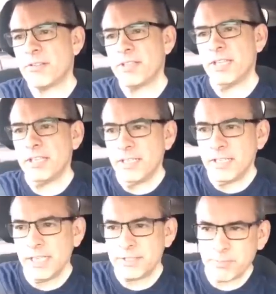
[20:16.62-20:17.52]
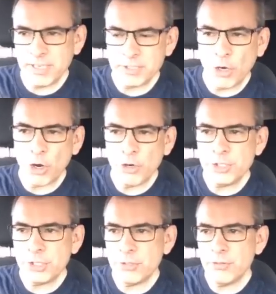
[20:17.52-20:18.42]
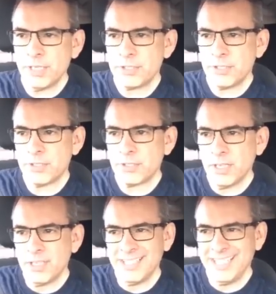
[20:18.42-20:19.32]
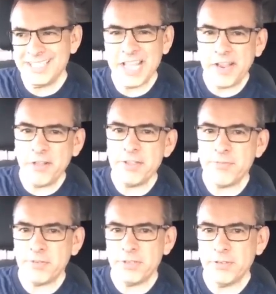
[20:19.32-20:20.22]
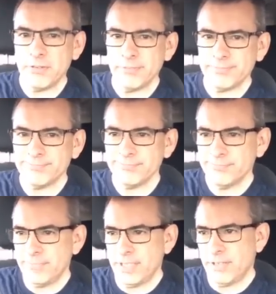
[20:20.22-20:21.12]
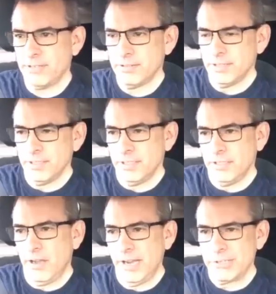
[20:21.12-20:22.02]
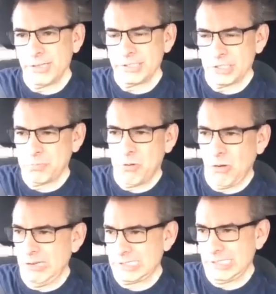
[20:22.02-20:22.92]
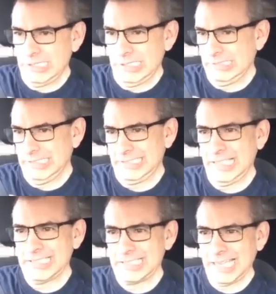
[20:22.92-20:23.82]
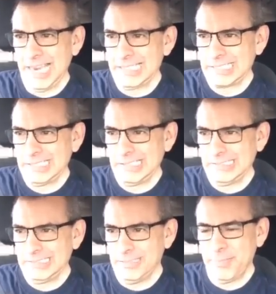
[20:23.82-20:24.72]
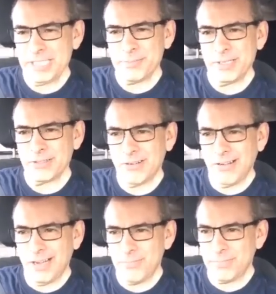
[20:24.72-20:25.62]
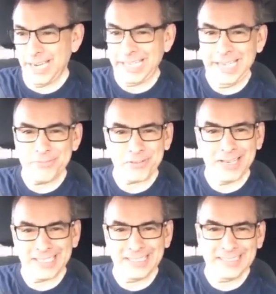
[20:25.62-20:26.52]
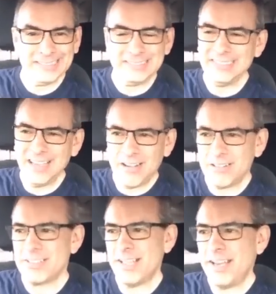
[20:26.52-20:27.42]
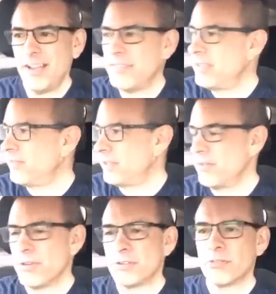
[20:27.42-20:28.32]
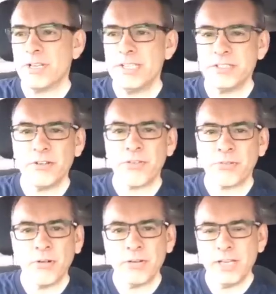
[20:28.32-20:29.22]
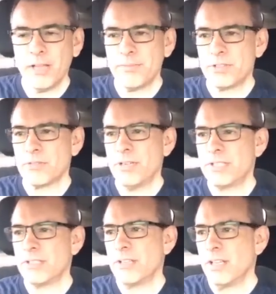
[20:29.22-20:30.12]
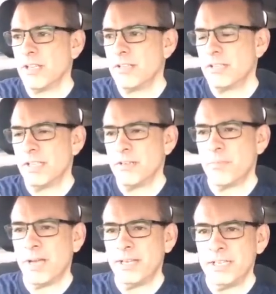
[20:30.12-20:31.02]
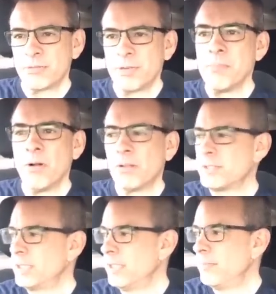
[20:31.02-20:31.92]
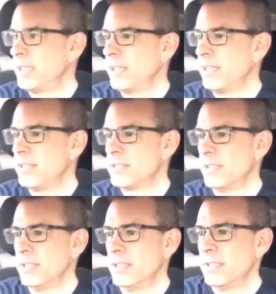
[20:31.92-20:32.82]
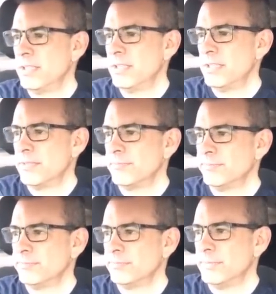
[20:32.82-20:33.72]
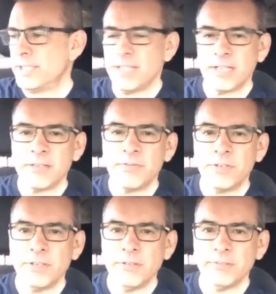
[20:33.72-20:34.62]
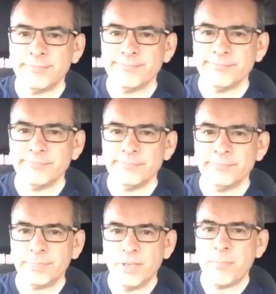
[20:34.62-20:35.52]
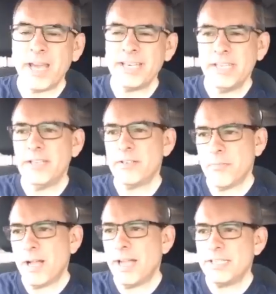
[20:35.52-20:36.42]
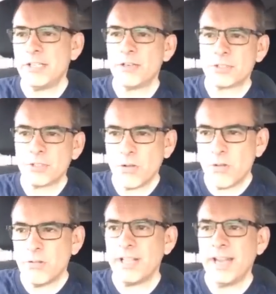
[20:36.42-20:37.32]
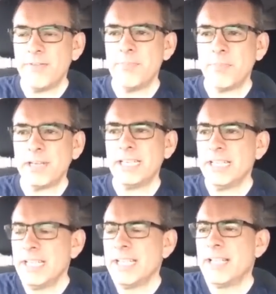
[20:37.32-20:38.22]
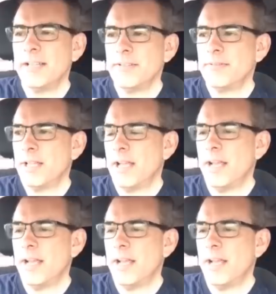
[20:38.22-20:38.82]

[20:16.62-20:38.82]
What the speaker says: Not necessarily that it's meant to hurt you. It's just, it's not healthy for you, you know? Oh, I drink this poison and it doesn't taste good. It makes me throw up, but I keep drinking it. No, it's not healthy for you. There's a reason you're throwing up. There's a reason that your body is repulsing it, because it's not good for you. Your body and your mind and your soul, everybody,